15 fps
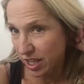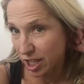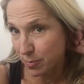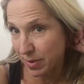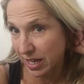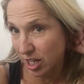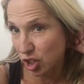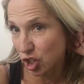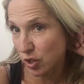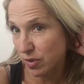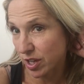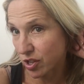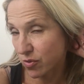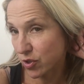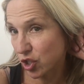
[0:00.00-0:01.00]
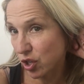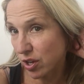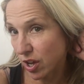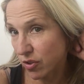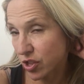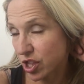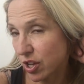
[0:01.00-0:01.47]
I think it's a bit like
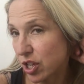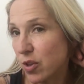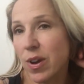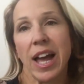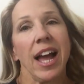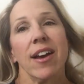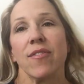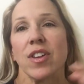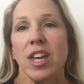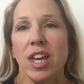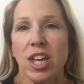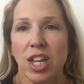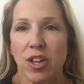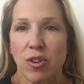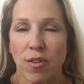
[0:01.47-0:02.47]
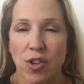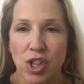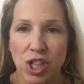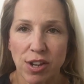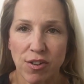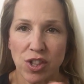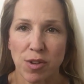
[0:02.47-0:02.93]
judo. So you have, you know, a
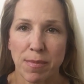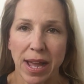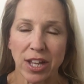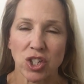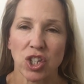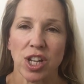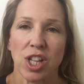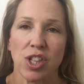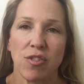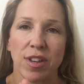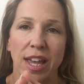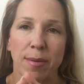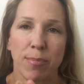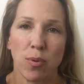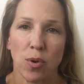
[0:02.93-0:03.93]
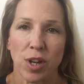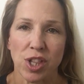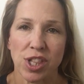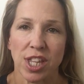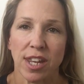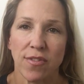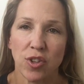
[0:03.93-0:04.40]
series of matches, you get
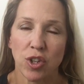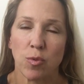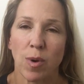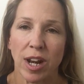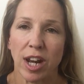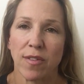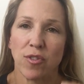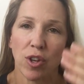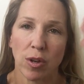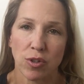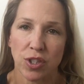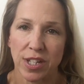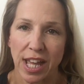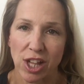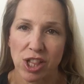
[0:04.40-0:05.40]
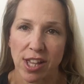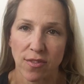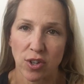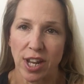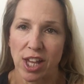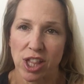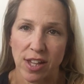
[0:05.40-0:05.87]
points, and then if you do well enough, you go on to the next
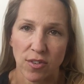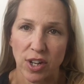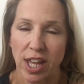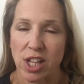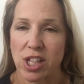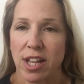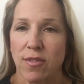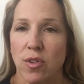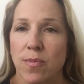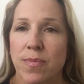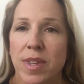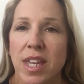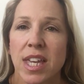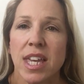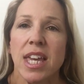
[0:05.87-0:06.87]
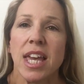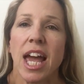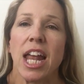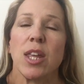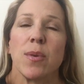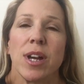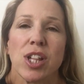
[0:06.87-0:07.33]
level.
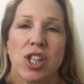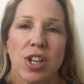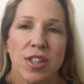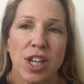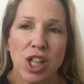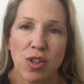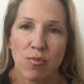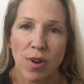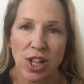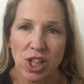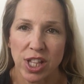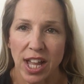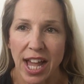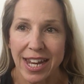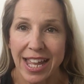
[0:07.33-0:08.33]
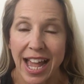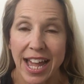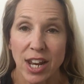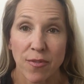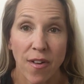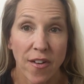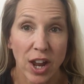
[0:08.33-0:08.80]
Anyway, so this wrestler
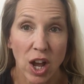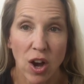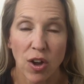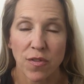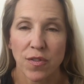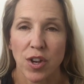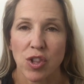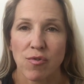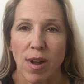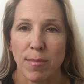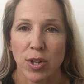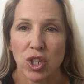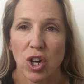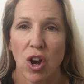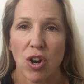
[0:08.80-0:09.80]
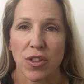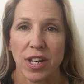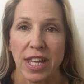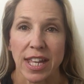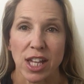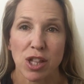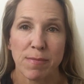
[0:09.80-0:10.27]
had a very hard first round, much harder
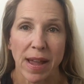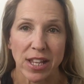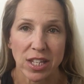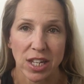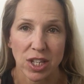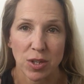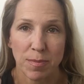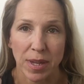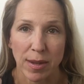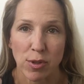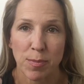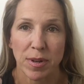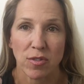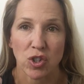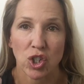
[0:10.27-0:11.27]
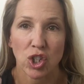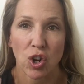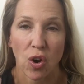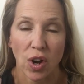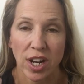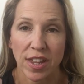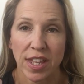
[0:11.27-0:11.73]
than he expected it to be. It was a bit of a
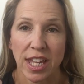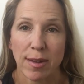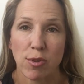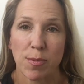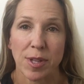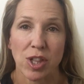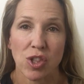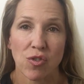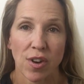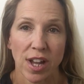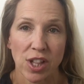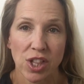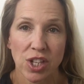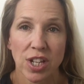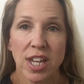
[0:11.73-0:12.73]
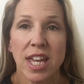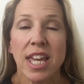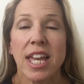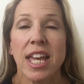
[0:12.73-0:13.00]
shock, and I think he was a bit stressed.